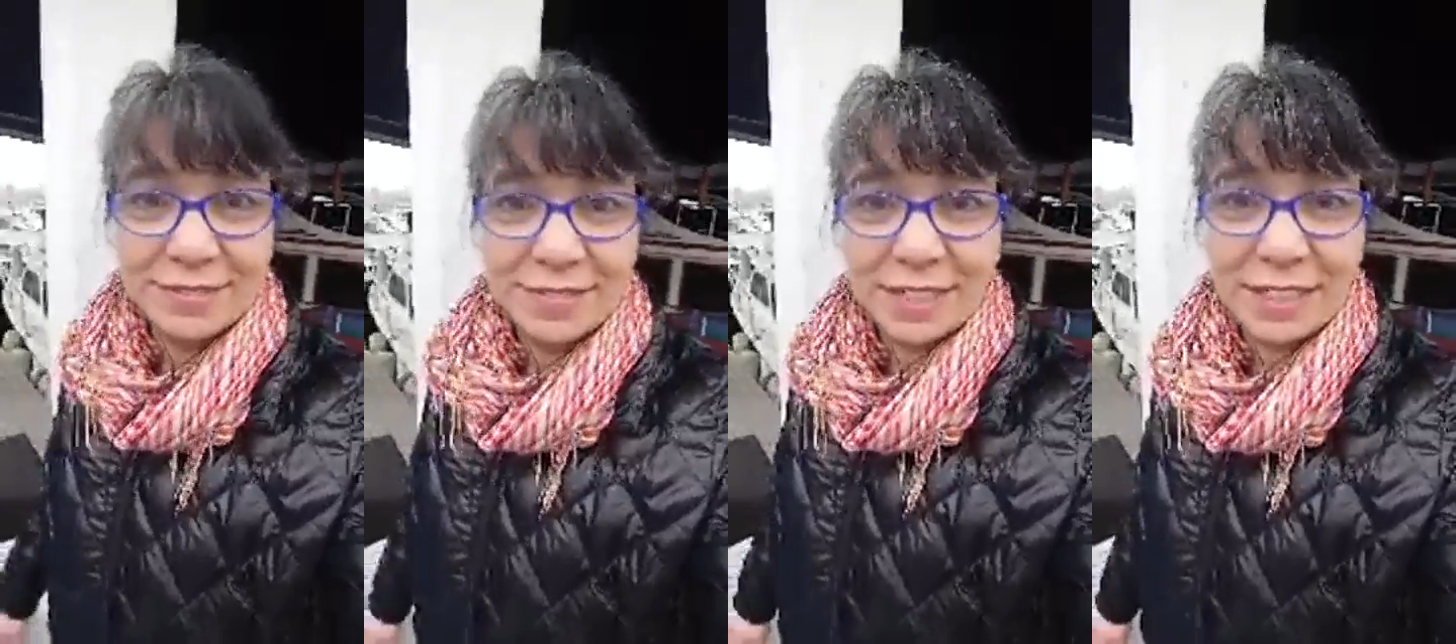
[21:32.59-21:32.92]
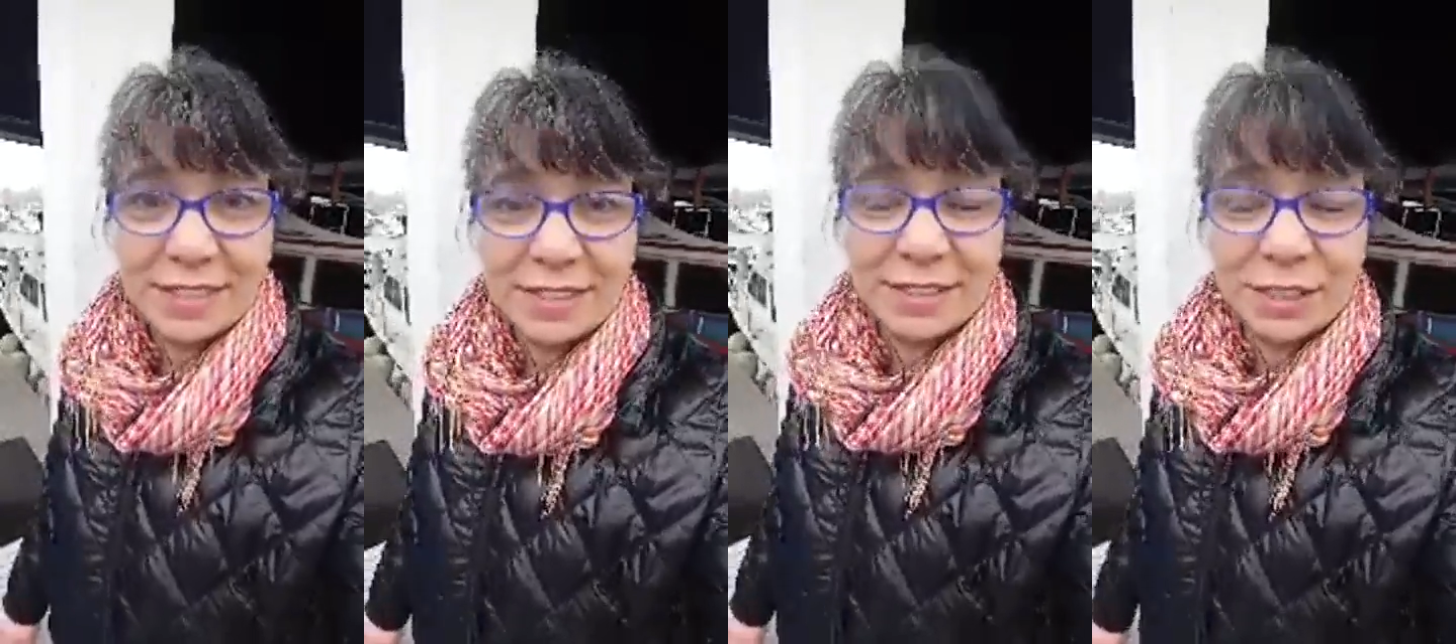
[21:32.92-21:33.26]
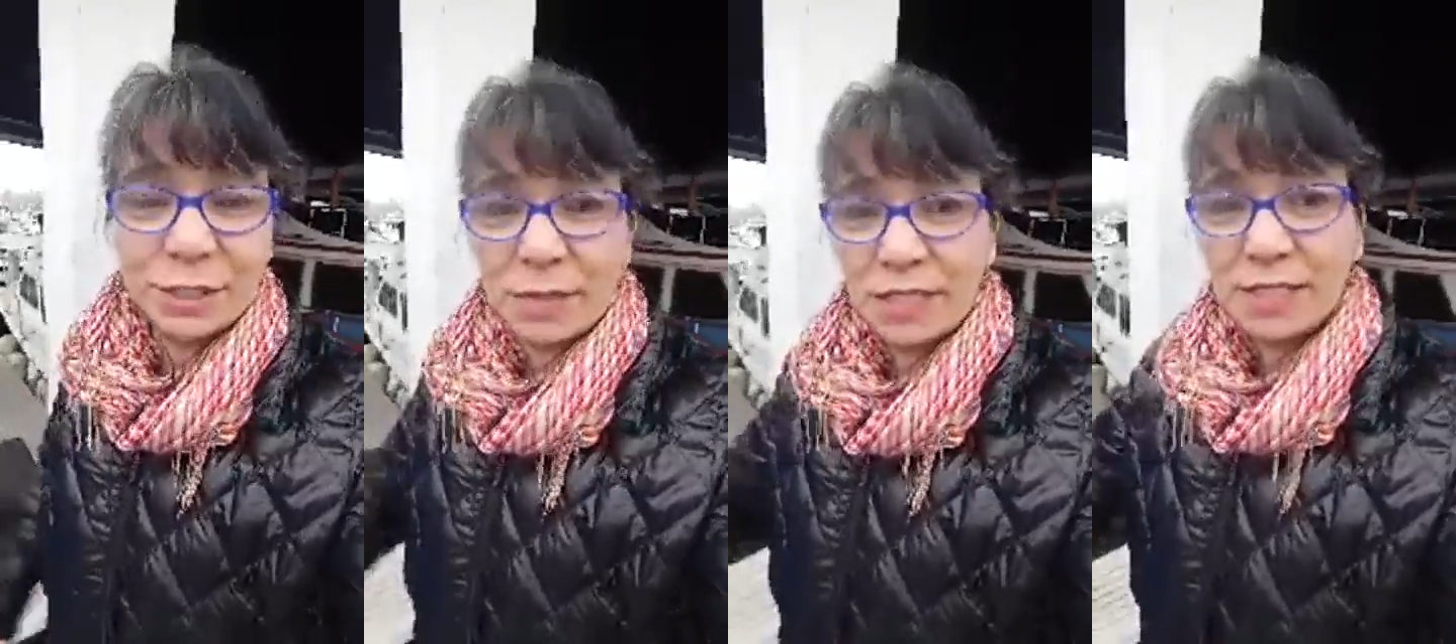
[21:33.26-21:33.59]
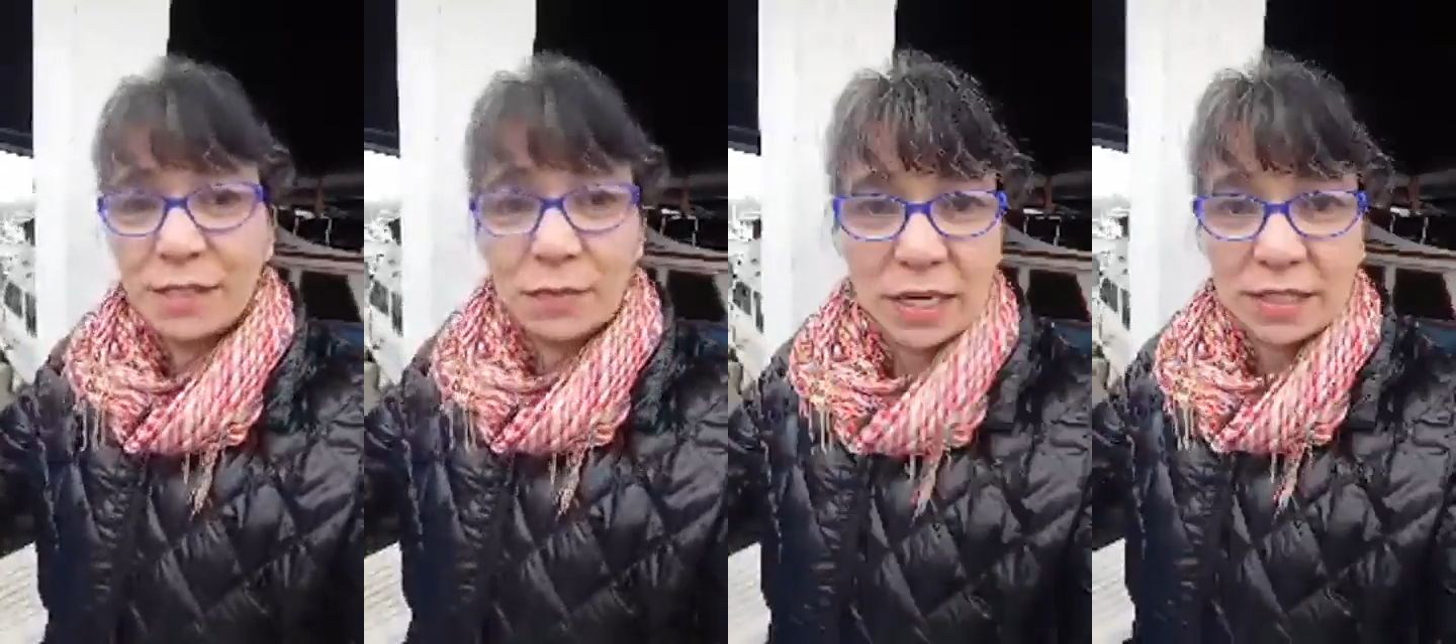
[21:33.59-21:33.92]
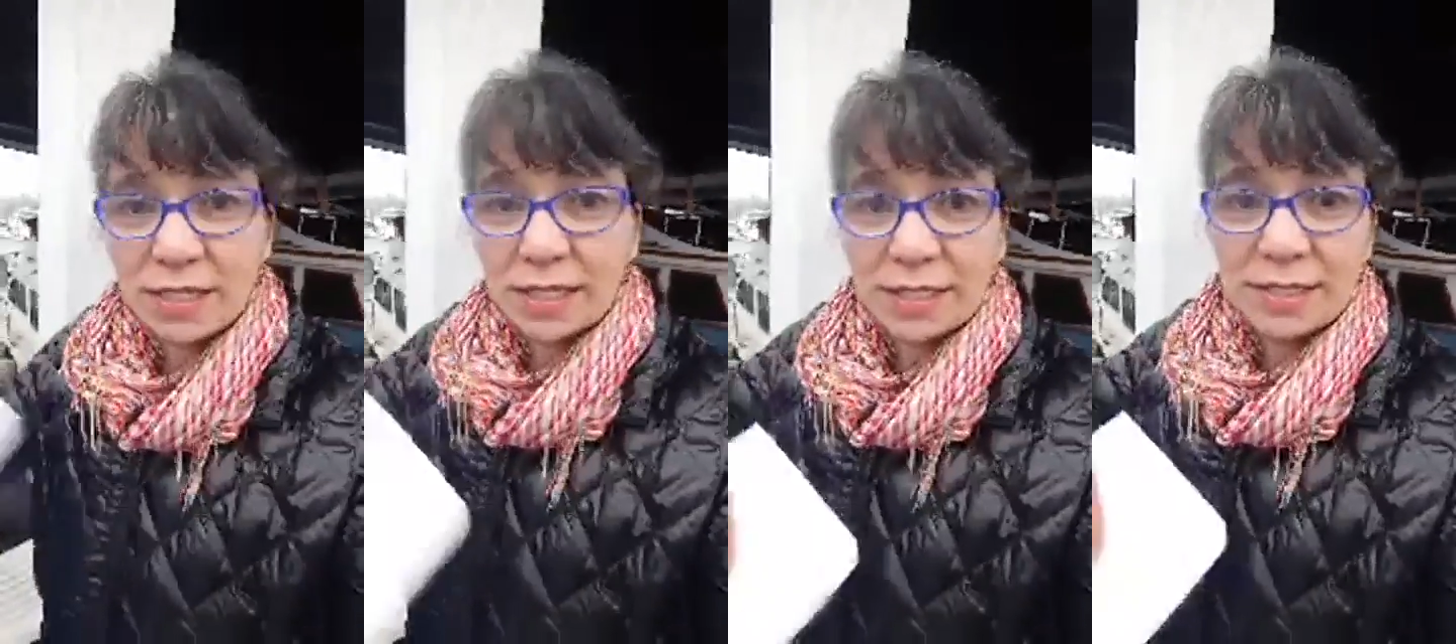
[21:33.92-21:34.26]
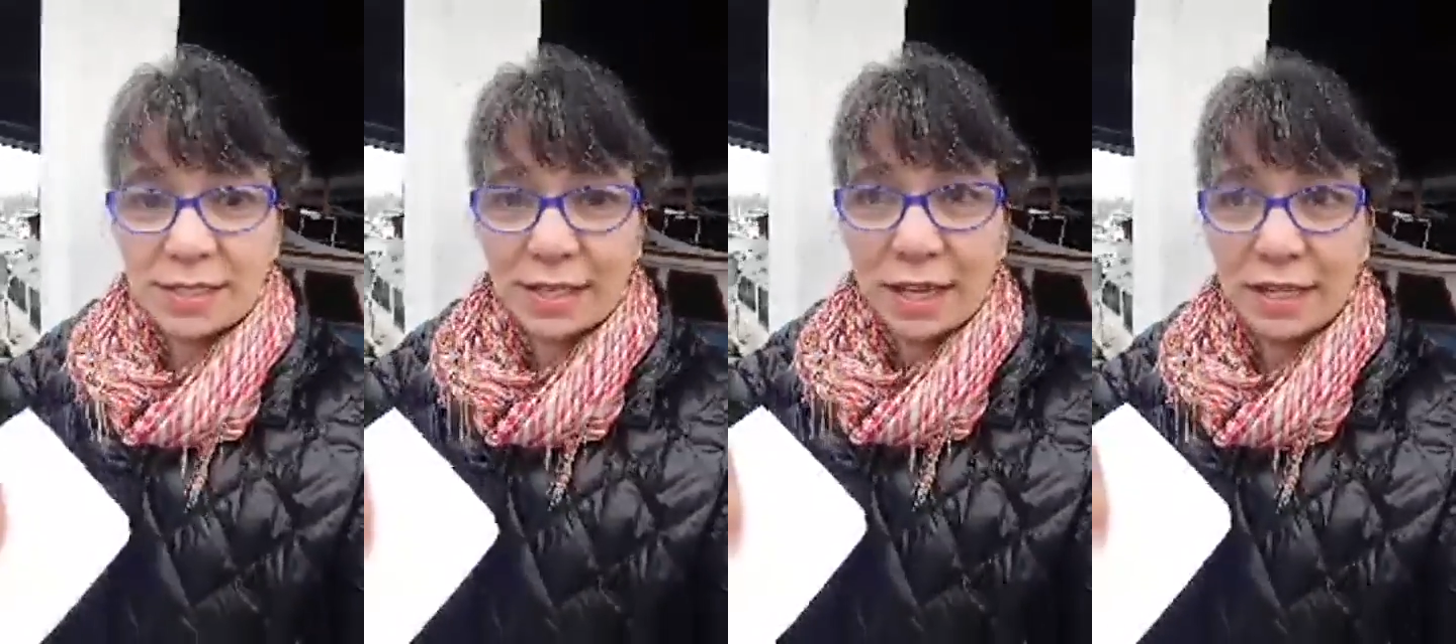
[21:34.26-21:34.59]
Because just because someone else says
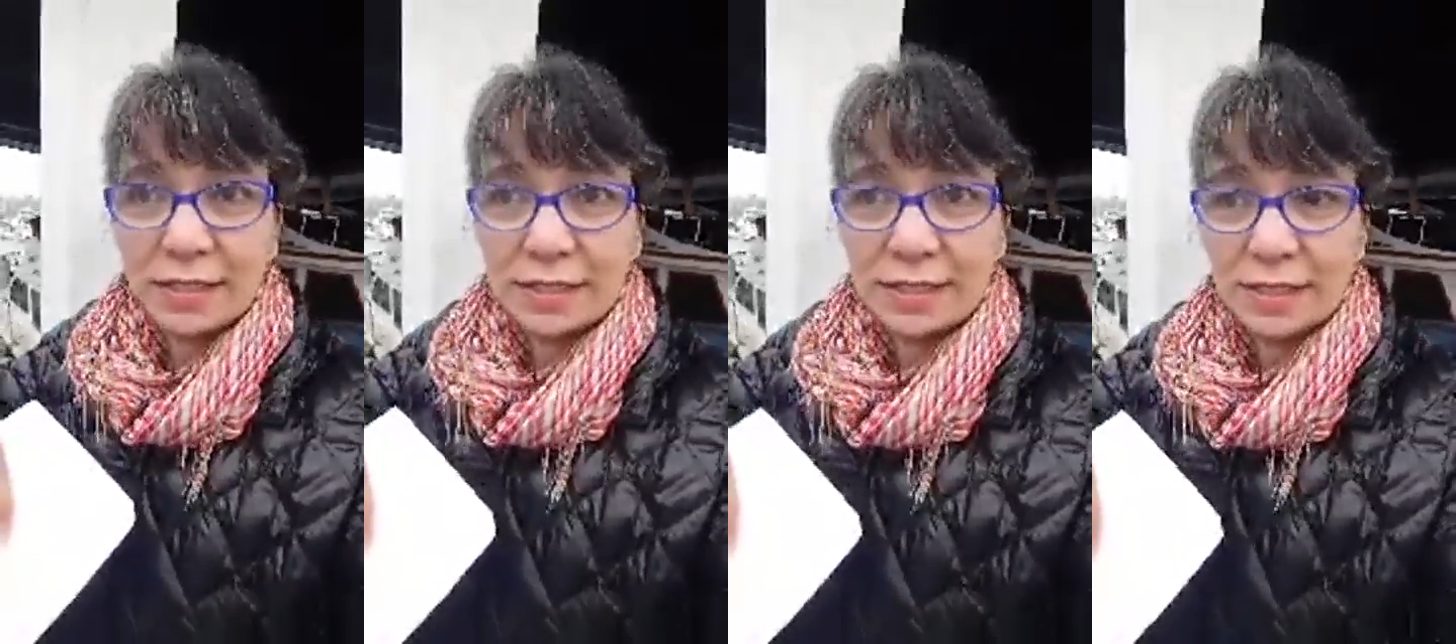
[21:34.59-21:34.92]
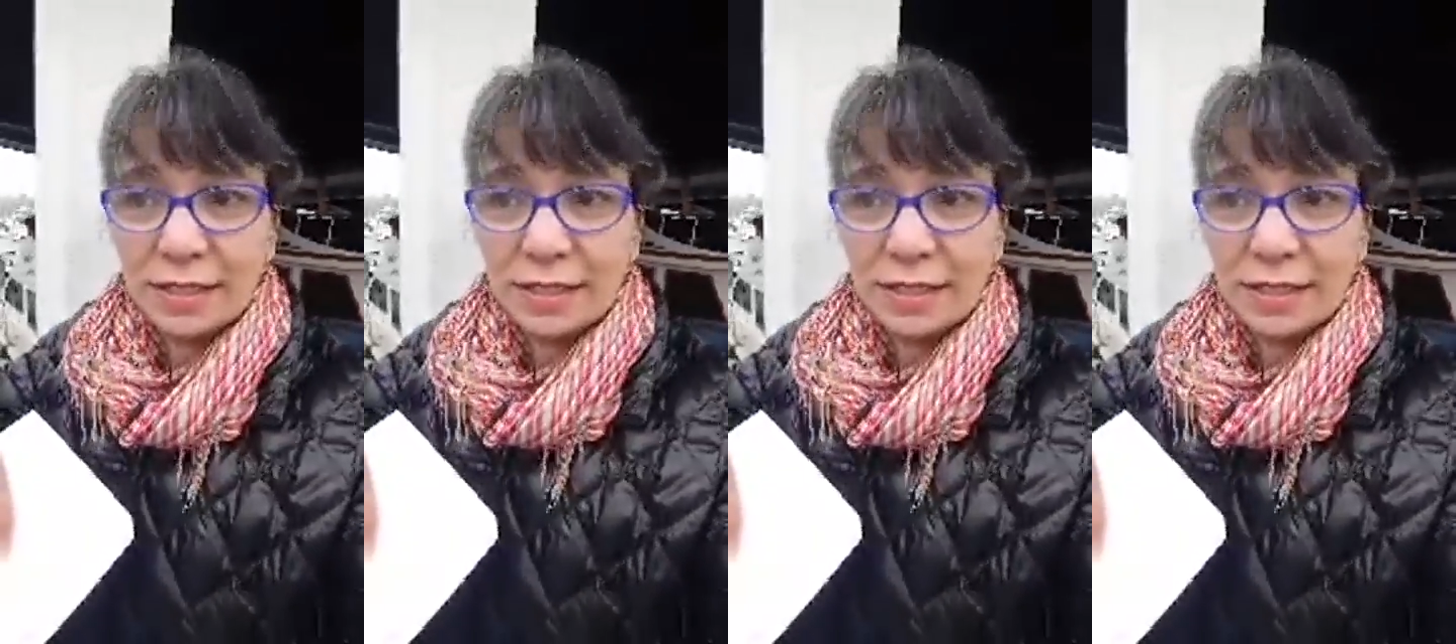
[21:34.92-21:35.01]
that,